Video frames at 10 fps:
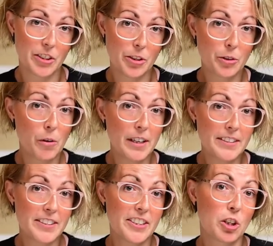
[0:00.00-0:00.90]
you're going
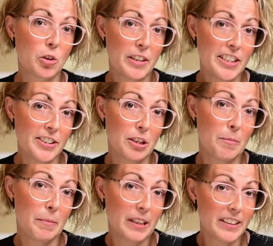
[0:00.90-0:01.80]
to decrease your
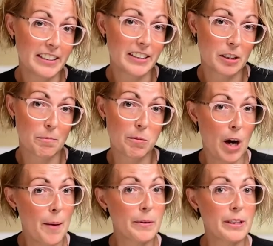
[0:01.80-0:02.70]
ability to
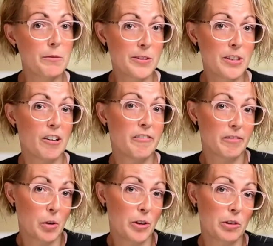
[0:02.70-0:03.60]
properly resolve
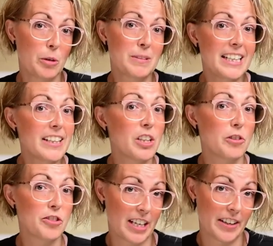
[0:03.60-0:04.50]
fluorochromes in
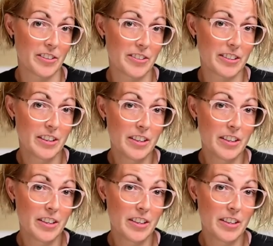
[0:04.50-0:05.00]
those channels.